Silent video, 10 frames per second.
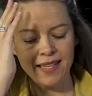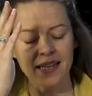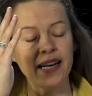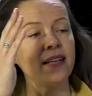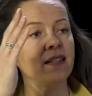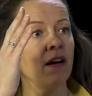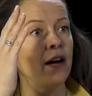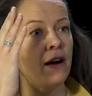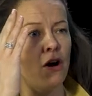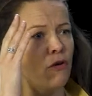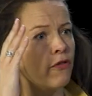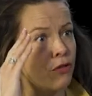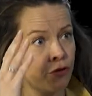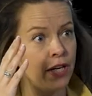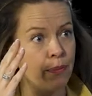escalate uh, over
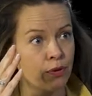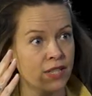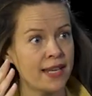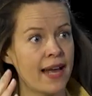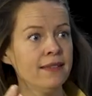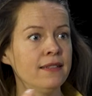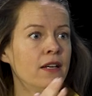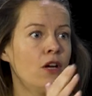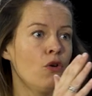thirty percent,